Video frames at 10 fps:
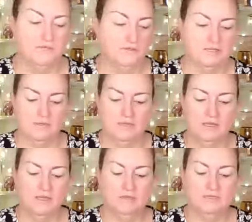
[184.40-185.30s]
or something,
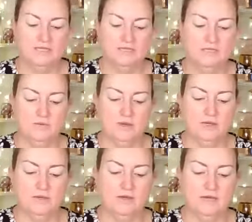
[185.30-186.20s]
but it's actually quite
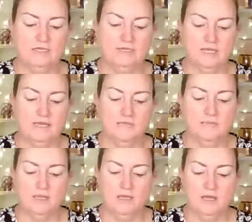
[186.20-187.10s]
nice.
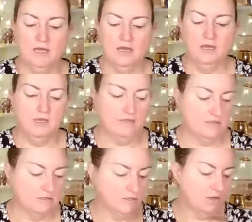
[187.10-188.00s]
I
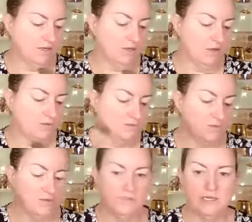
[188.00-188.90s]

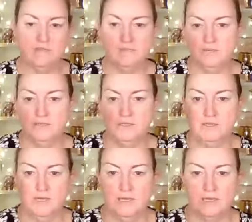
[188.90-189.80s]
alternate between
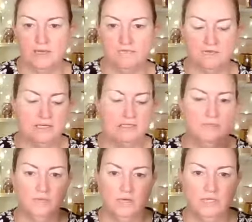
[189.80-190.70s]
a foundation
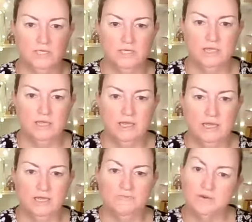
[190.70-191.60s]
brush,
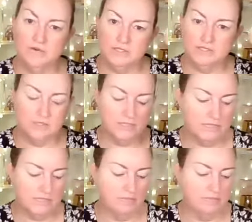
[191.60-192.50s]
a very dirty